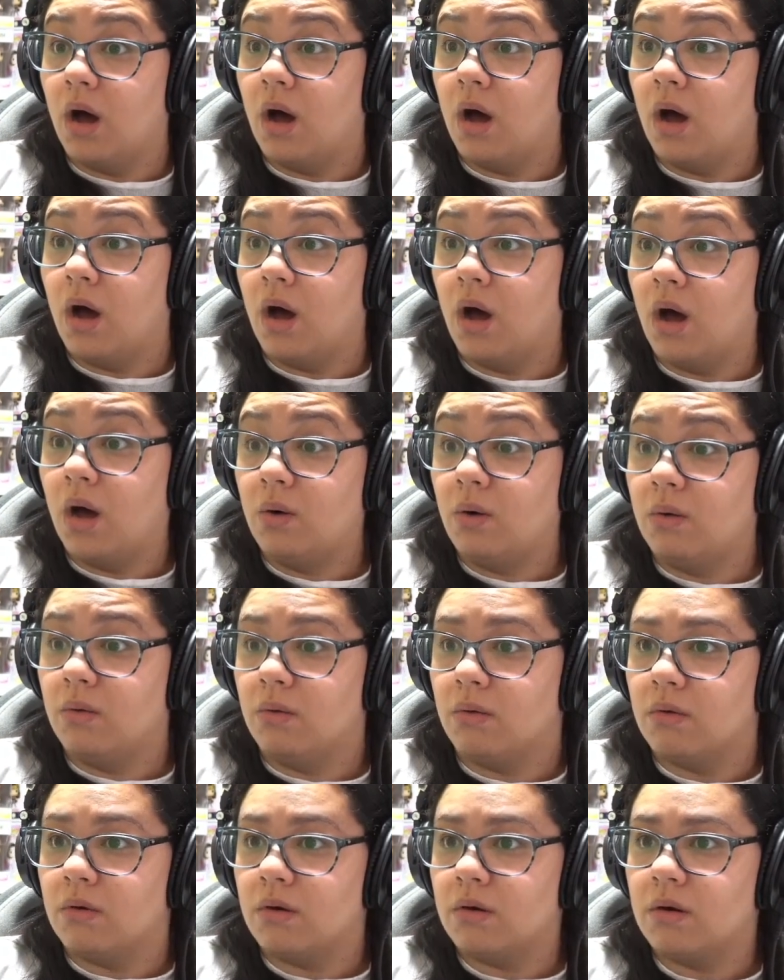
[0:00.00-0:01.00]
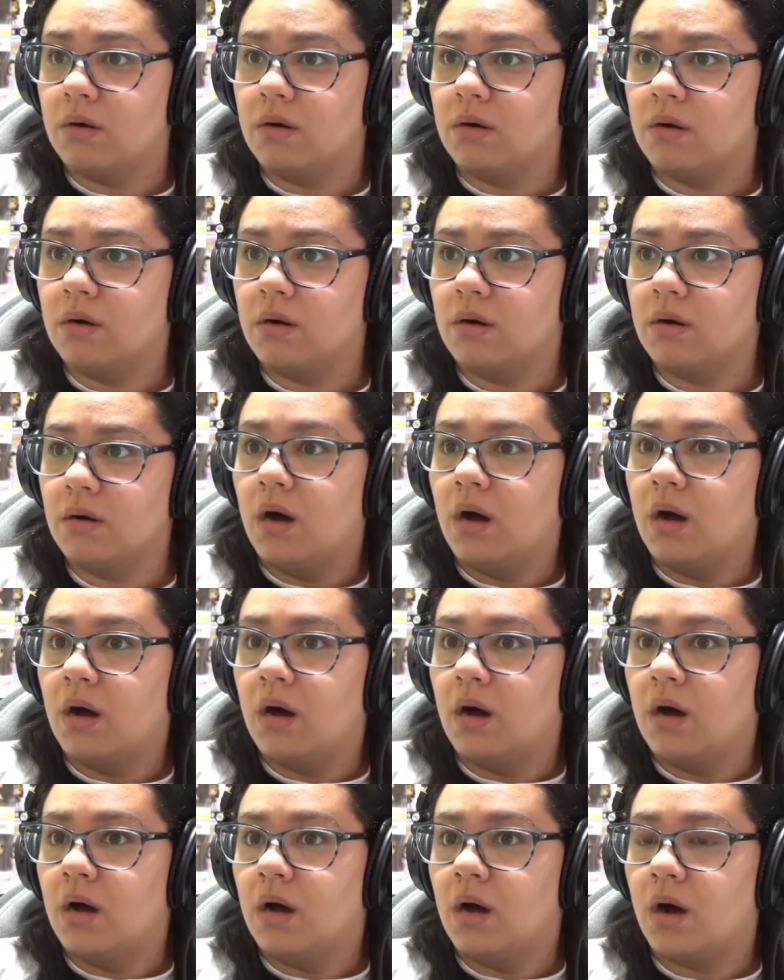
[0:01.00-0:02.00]
Oh!
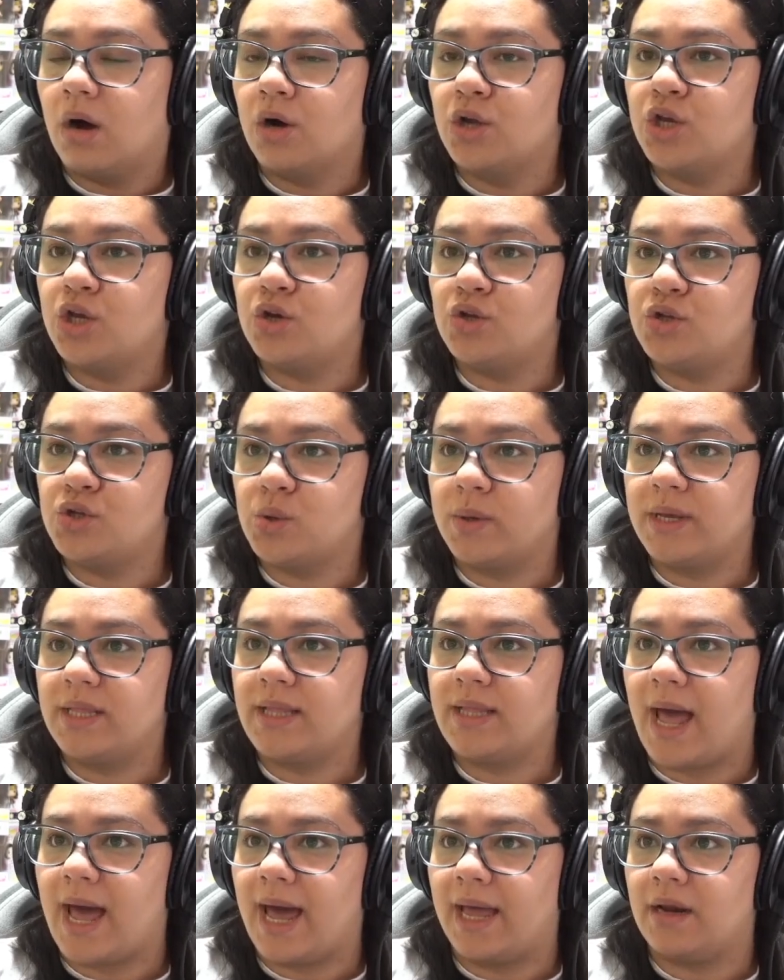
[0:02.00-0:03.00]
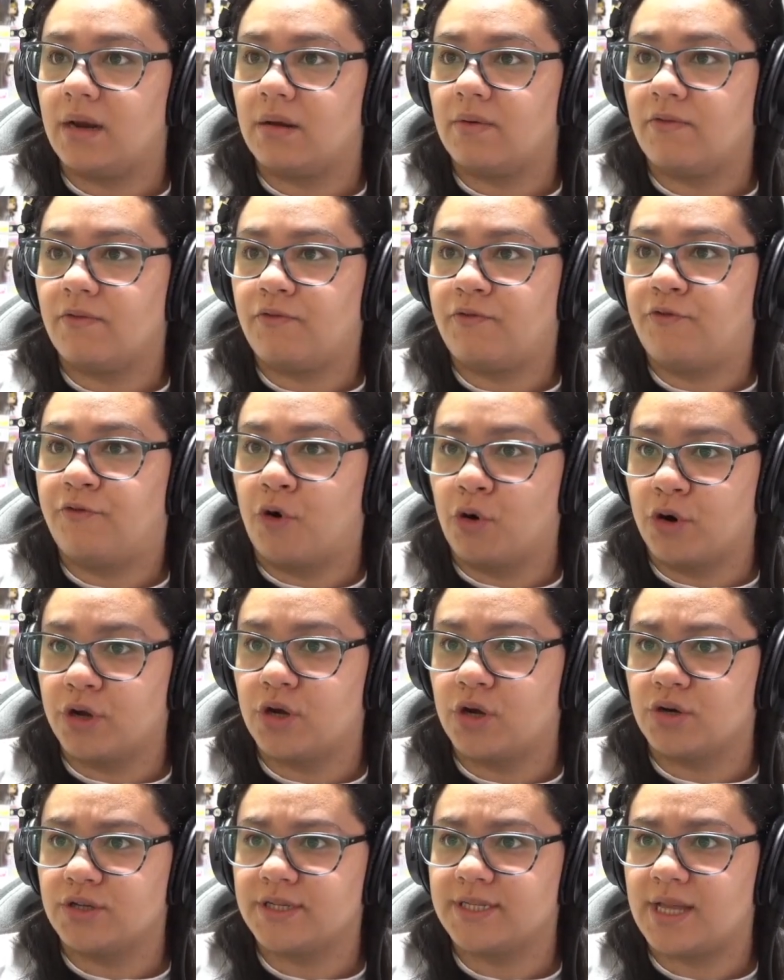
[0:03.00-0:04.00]
Are you doing that for
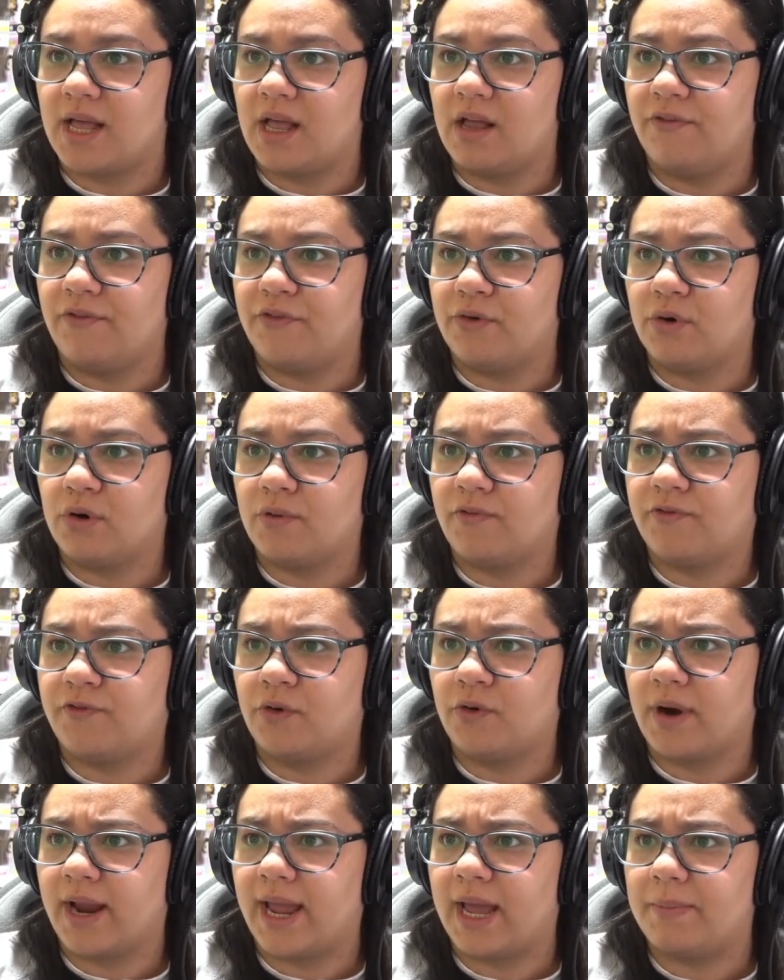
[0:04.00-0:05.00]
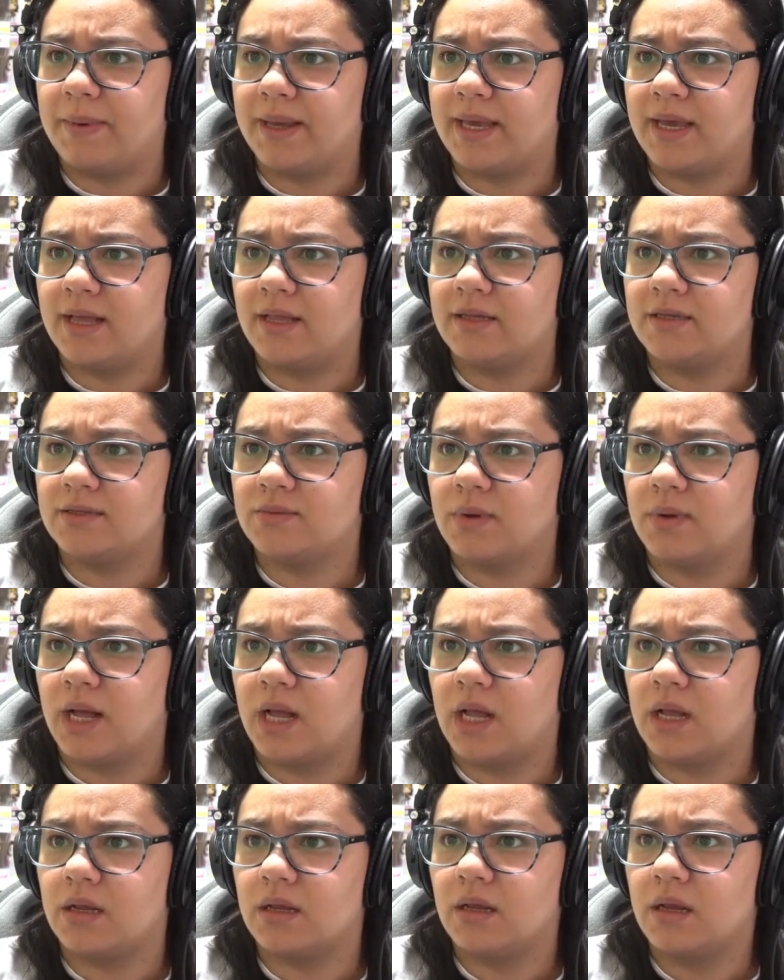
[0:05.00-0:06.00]
yourself or for Abigail as
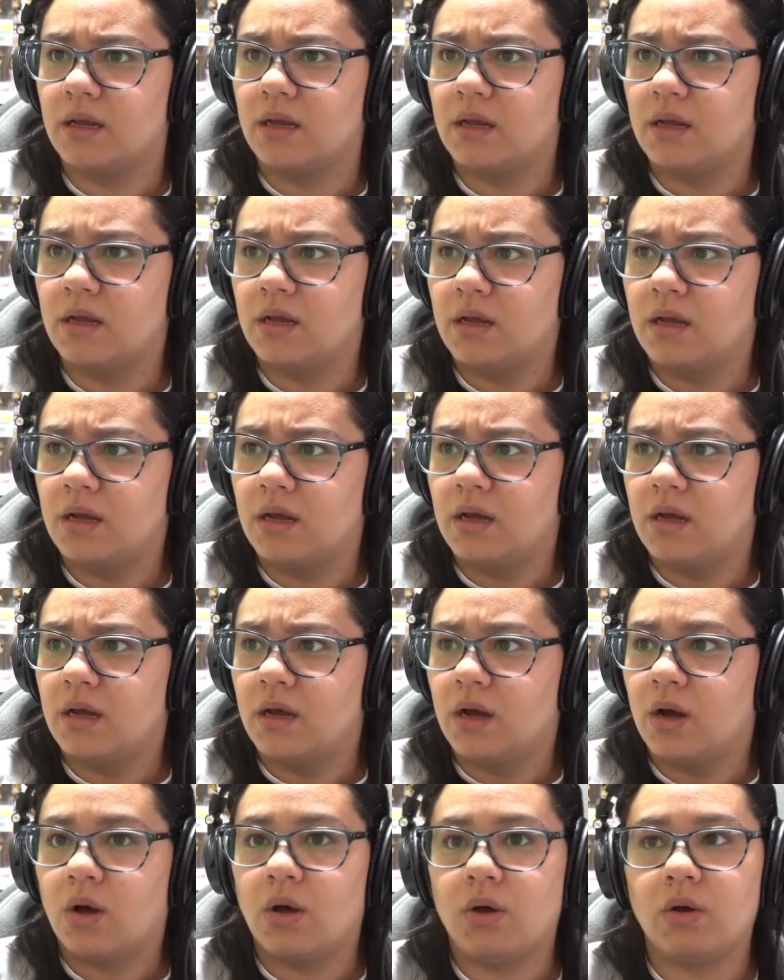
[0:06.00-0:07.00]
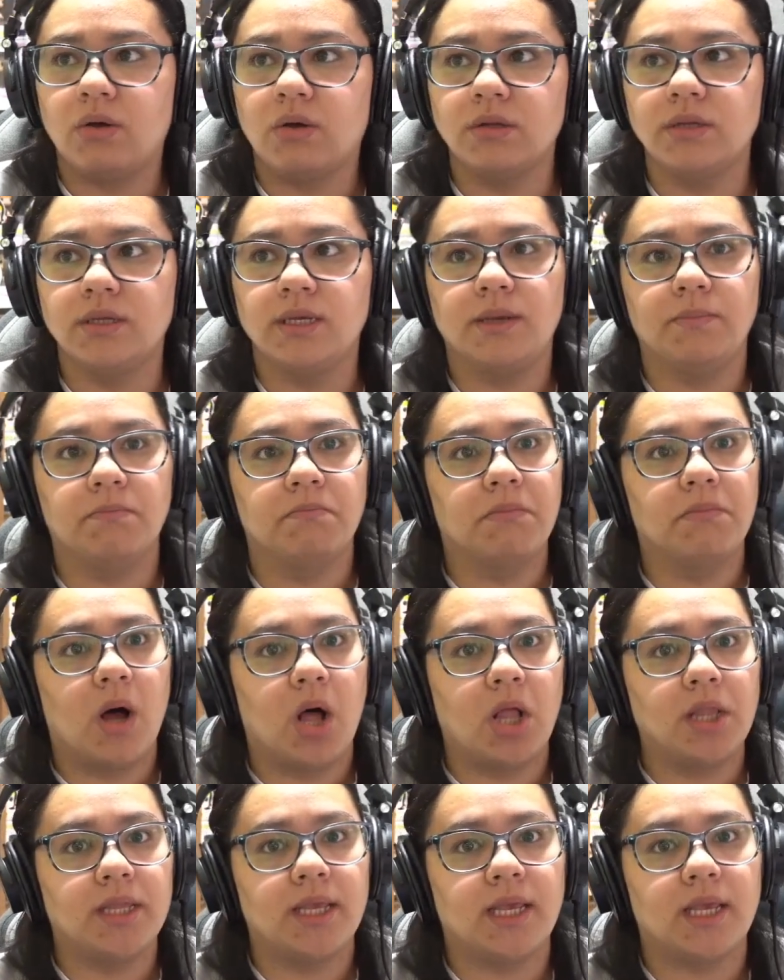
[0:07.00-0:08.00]
well? Holy
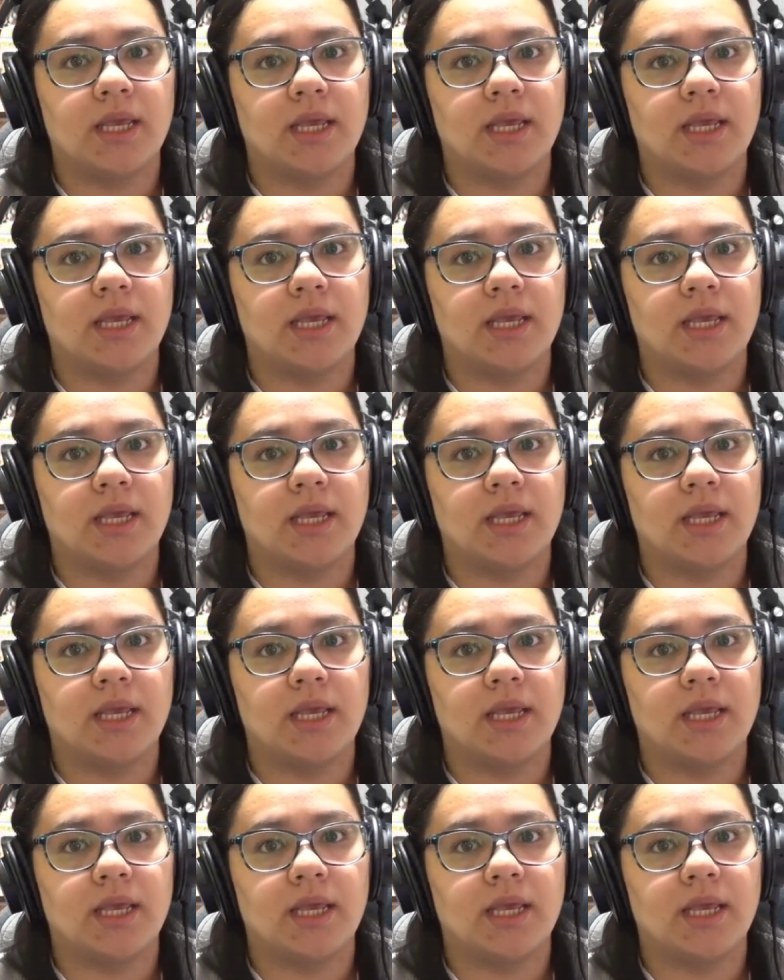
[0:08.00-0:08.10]
moly!